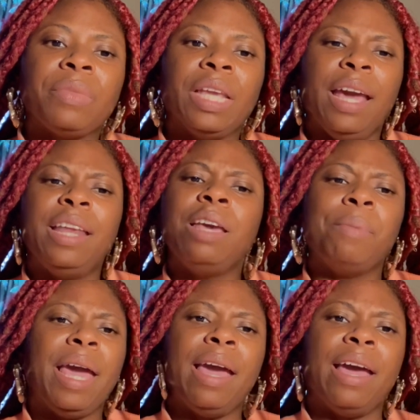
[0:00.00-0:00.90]
any
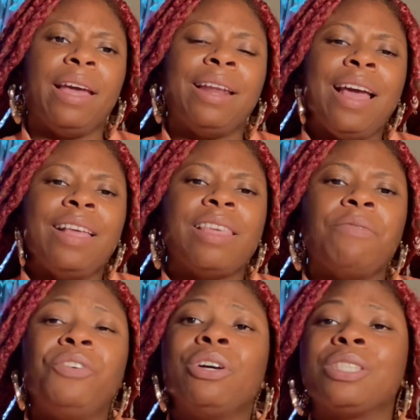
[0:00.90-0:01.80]
man
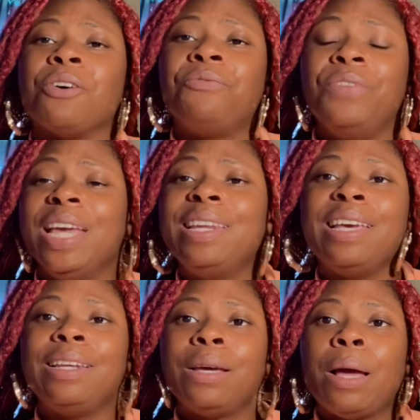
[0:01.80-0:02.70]
that feels
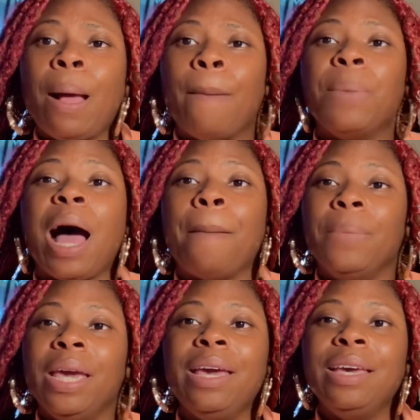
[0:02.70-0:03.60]
offended by
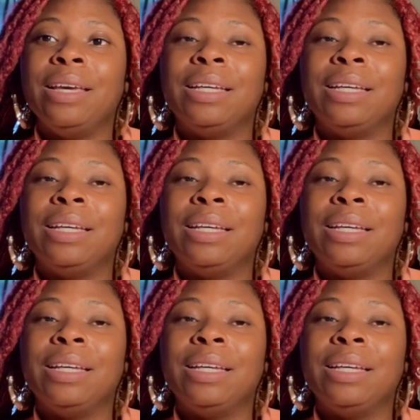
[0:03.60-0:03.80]
me